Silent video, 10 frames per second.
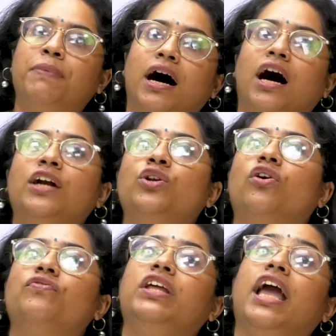part
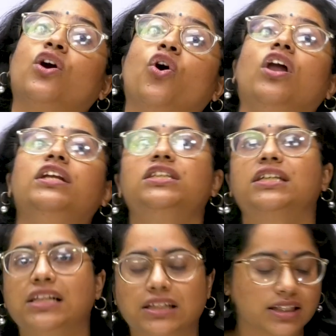of the
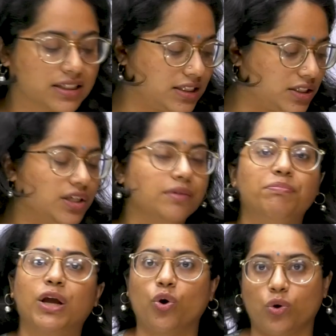ecological succession
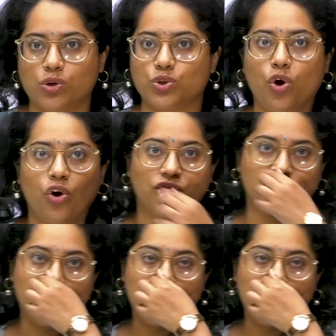because of.